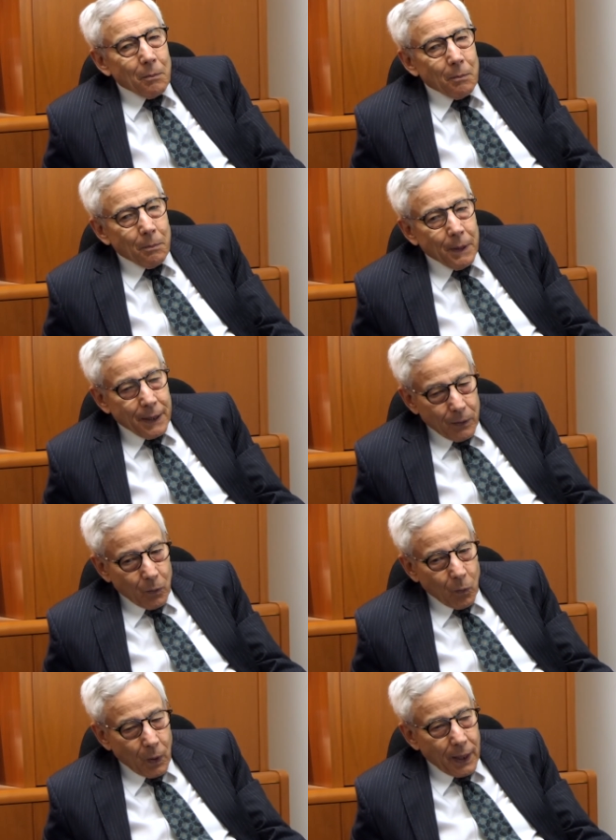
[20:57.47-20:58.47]
but
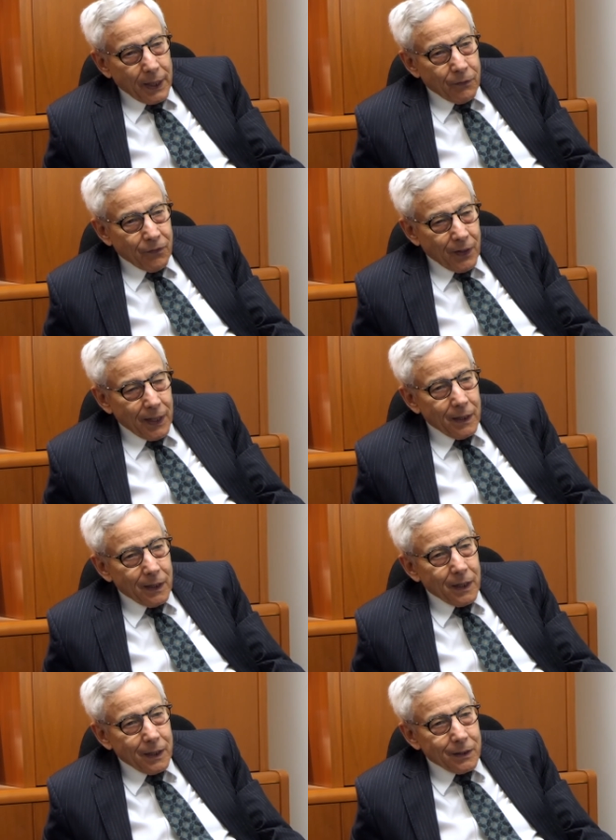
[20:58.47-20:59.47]
when I finally
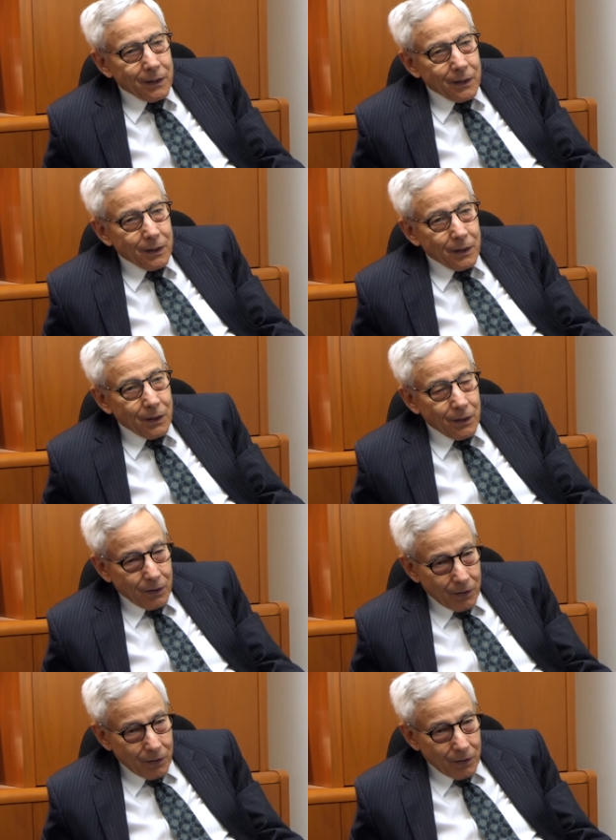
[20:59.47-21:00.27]
got the,